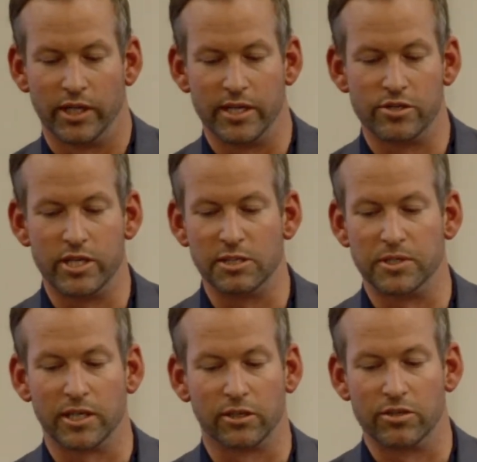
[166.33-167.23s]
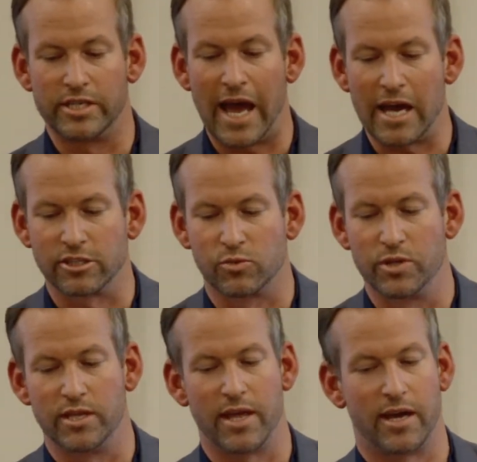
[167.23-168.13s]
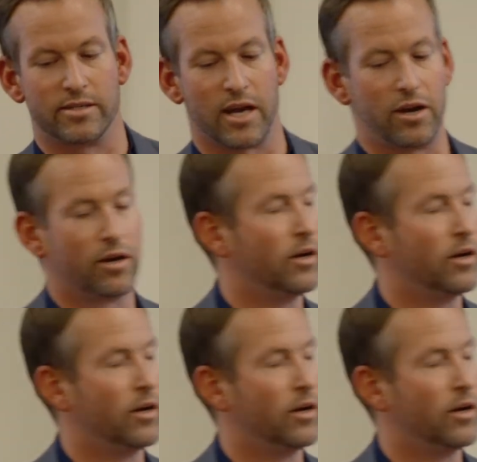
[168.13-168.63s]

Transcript: into these particular tasks within that entire